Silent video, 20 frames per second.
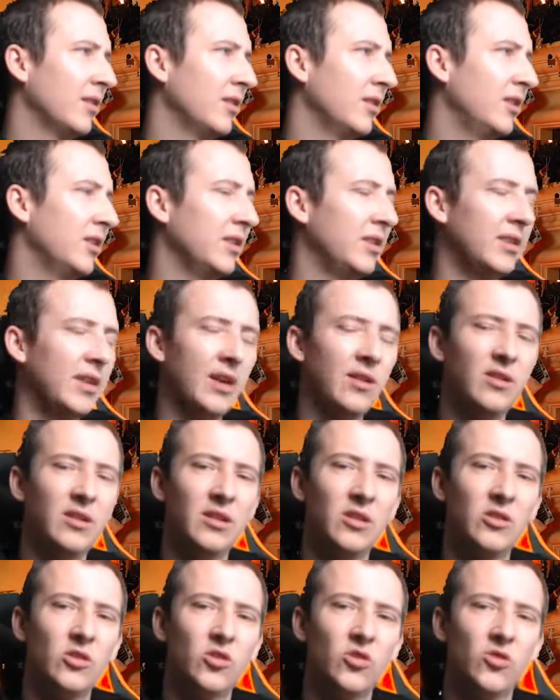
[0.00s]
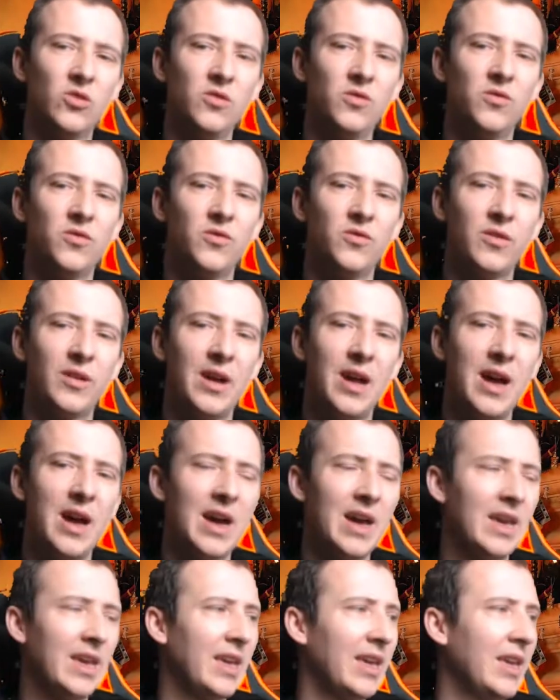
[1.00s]
tell you the truth,
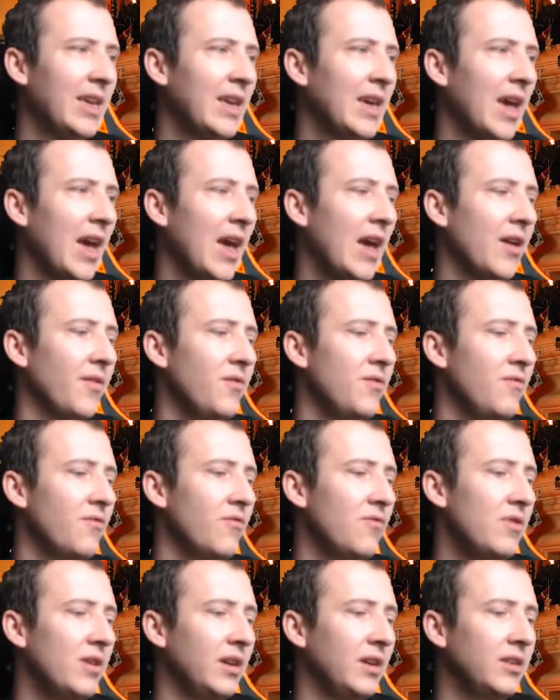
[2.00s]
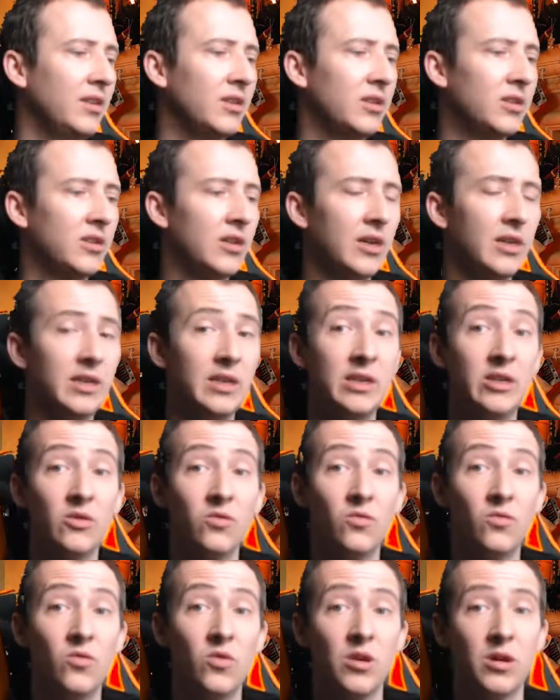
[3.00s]
I haven't really decided
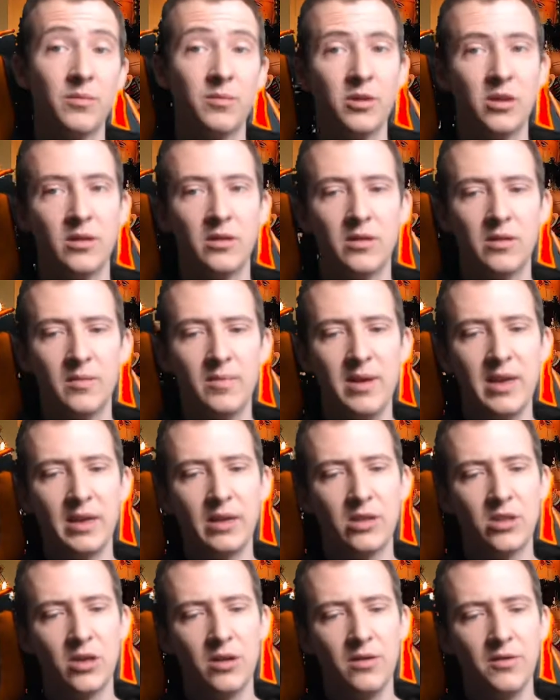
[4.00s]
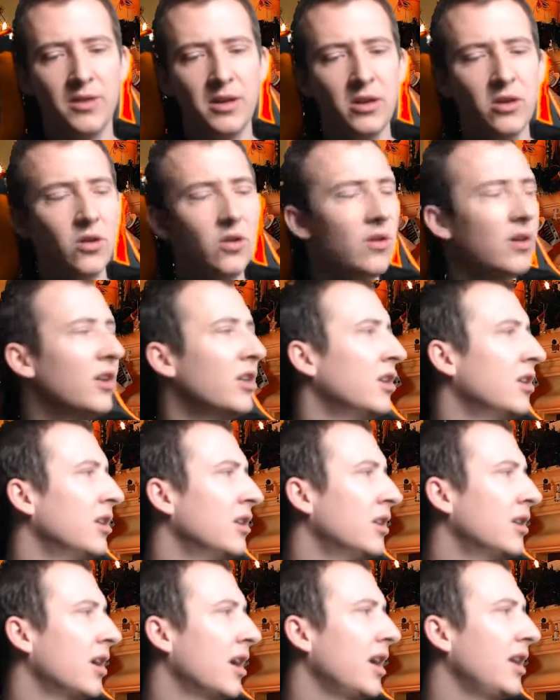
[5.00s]
what I'm going to pick. So if you got
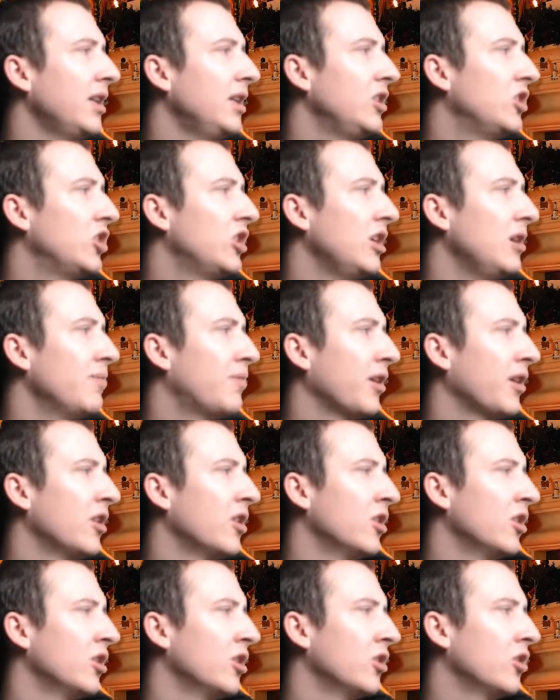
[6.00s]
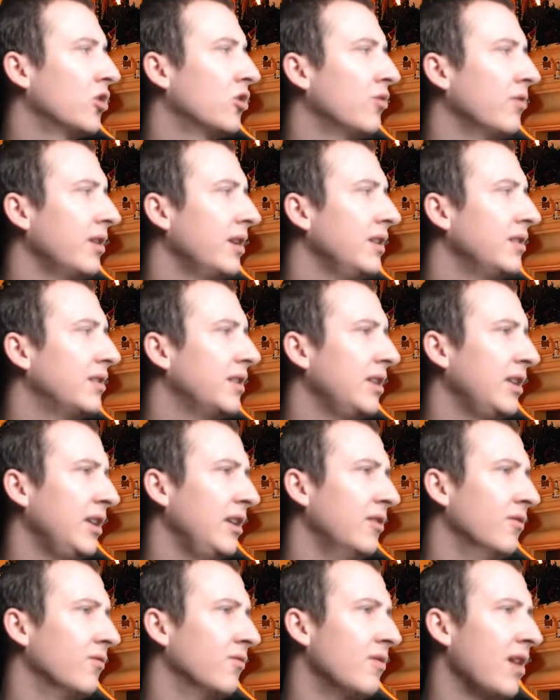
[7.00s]
any cheap,
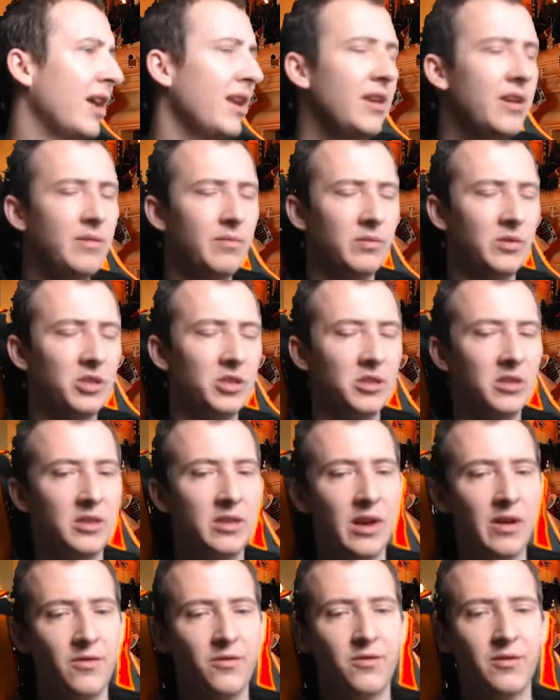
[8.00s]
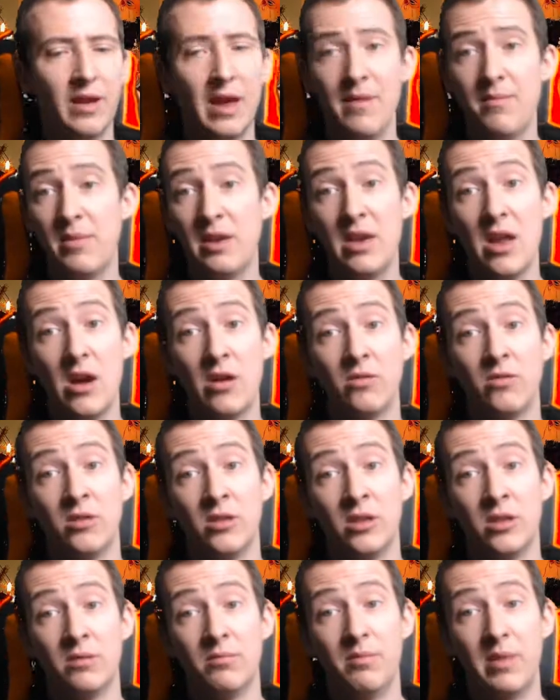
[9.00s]
crazy, random stuff, let me know.
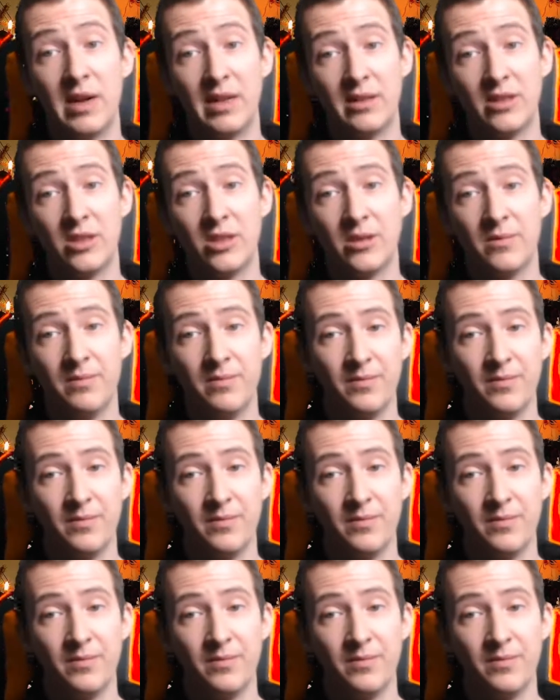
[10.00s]
But